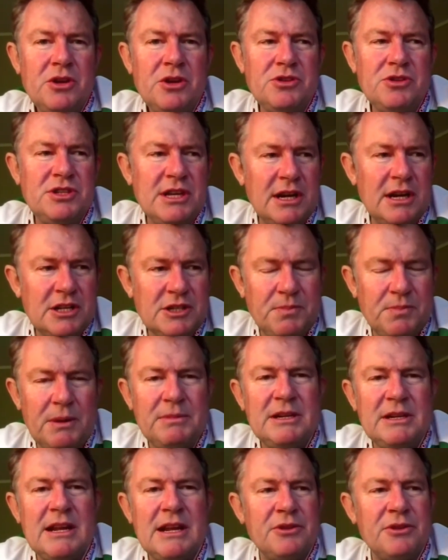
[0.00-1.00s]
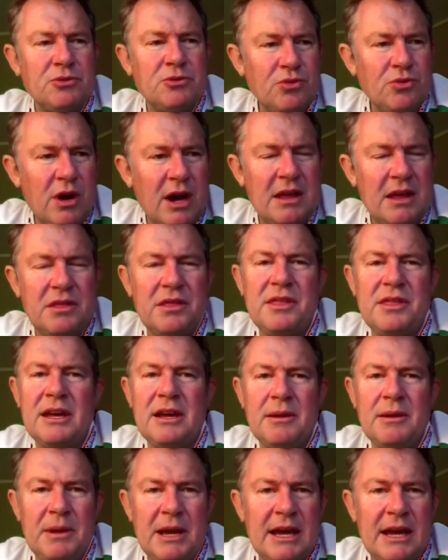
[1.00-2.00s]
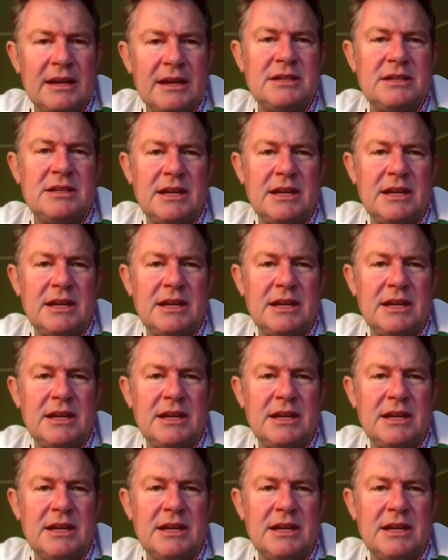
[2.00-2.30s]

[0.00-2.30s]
New Zealand's probably done the right thing about